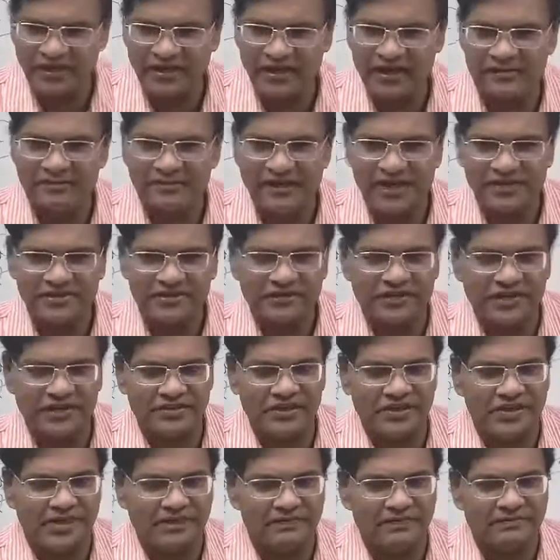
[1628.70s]
unbiased
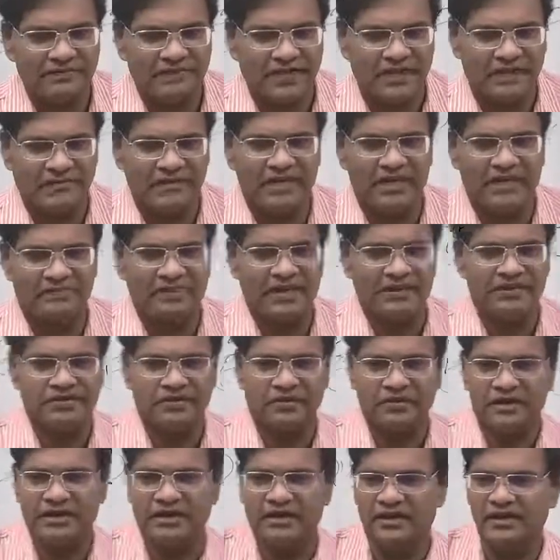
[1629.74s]
functioning of the Parliament depends
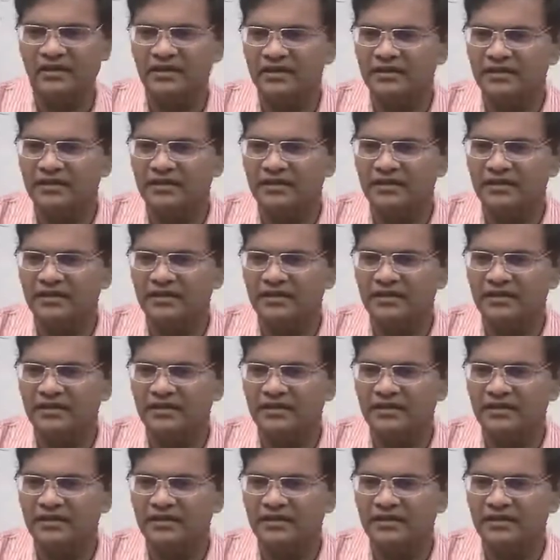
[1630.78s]
only on